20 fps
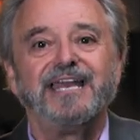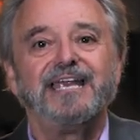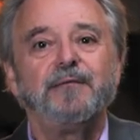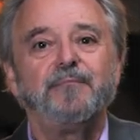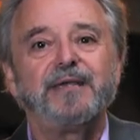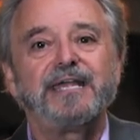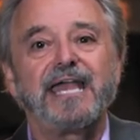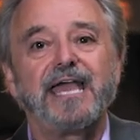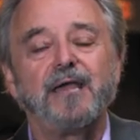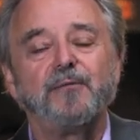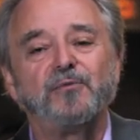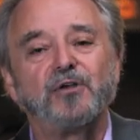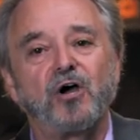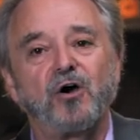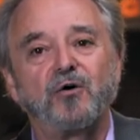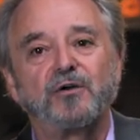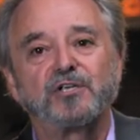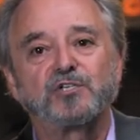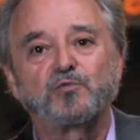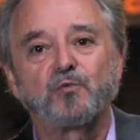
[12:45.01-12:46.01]
he became
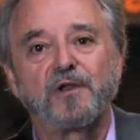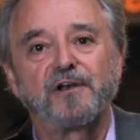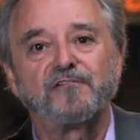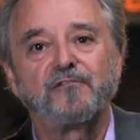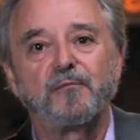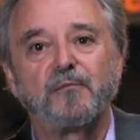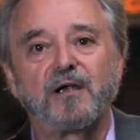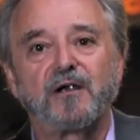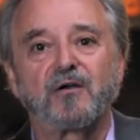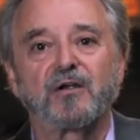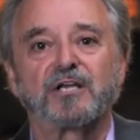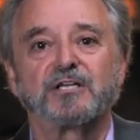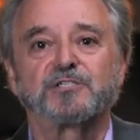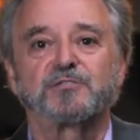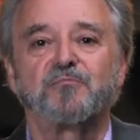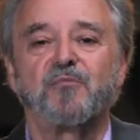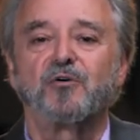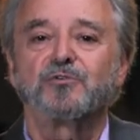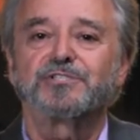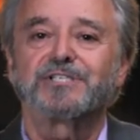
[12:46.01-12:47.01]
known as one of
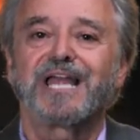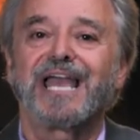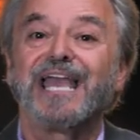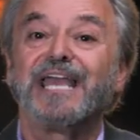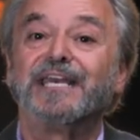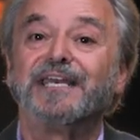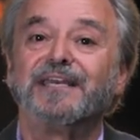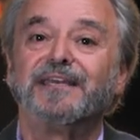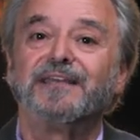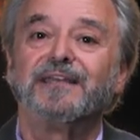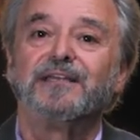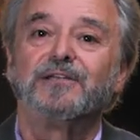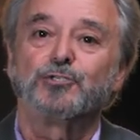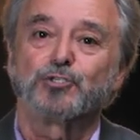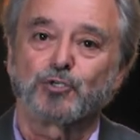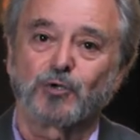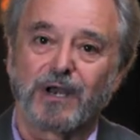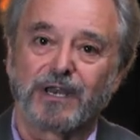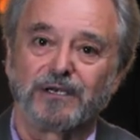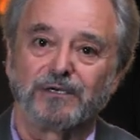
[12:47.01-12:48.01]
America's most hated
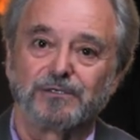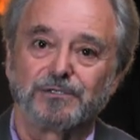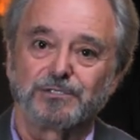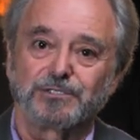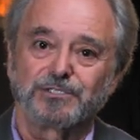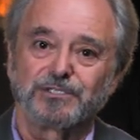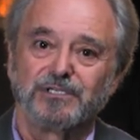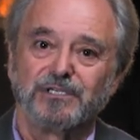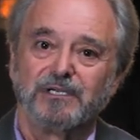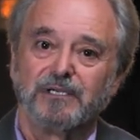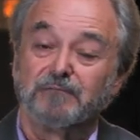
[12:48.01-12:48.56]
traitors.